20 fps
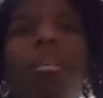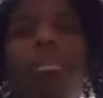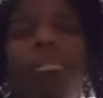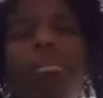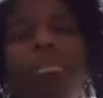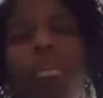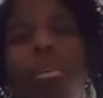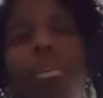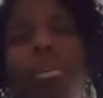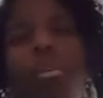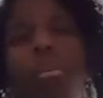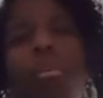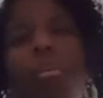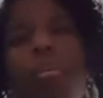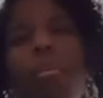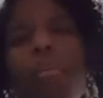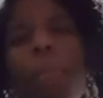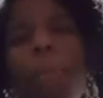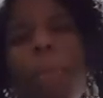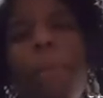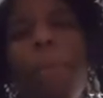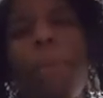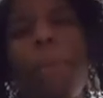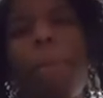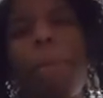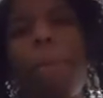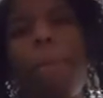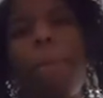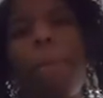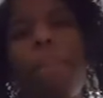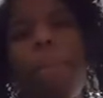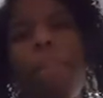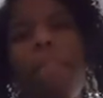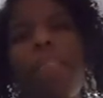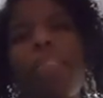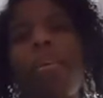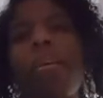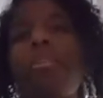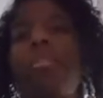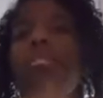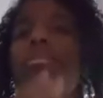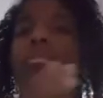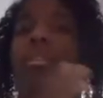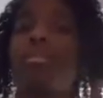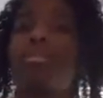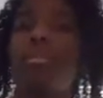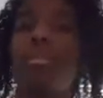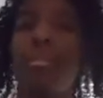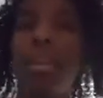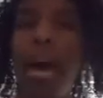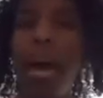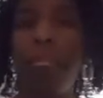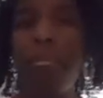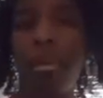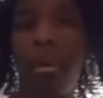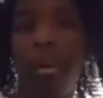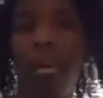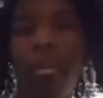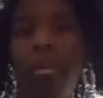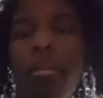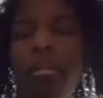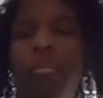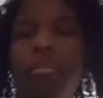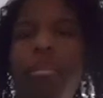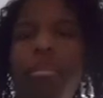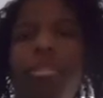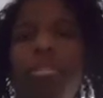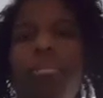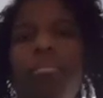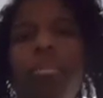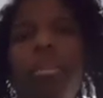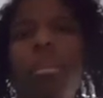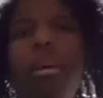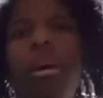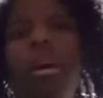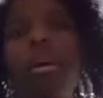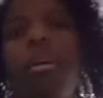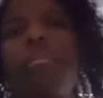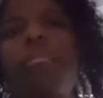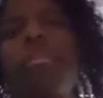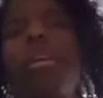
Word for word: so there is also that part of the Gemini.